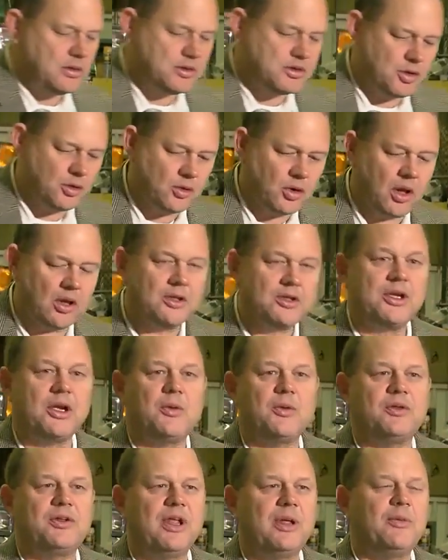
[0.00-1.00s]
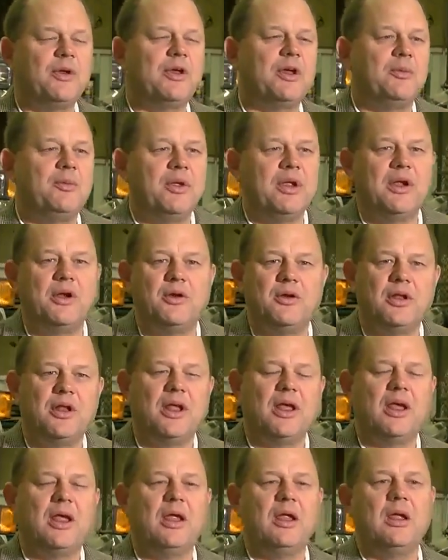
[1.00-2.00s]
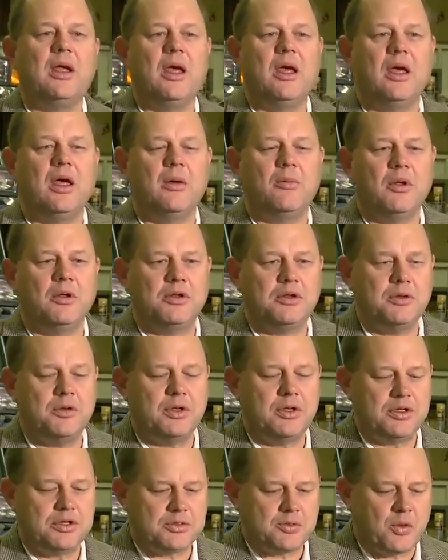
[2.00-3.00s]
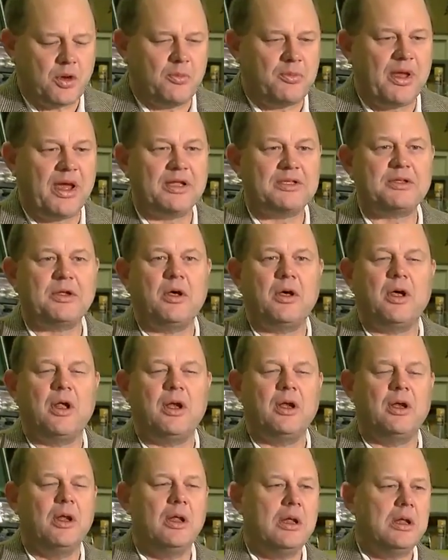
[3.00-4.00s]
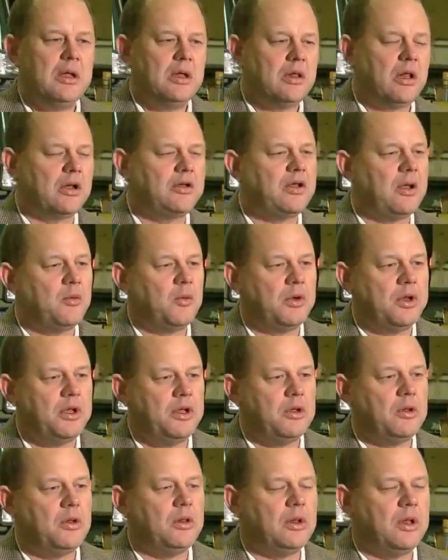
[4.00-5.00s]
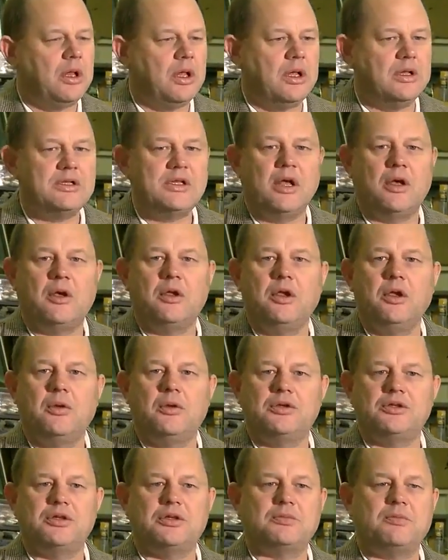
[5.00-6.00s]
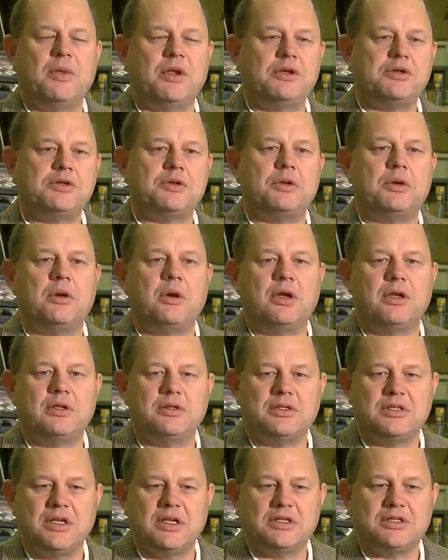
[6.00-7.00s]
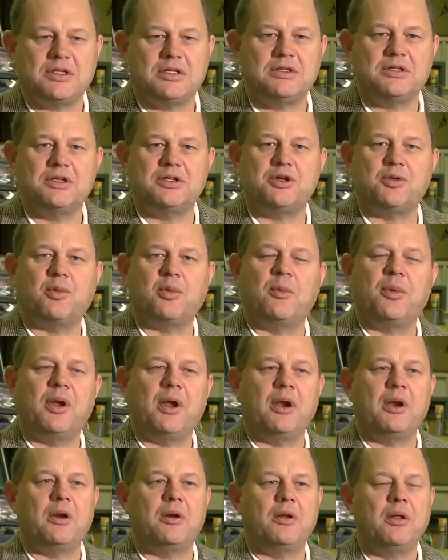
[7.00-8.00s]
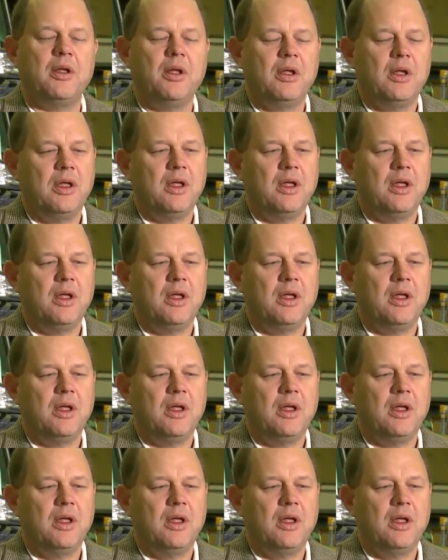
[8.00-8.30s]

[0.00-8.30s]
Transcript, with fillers: Joe Kralicek with TEMA couldn't be here today, uh, but do it, just want to pass on. A lot of time what he'll uh, tell you is just make sure as citizens that you're prepared.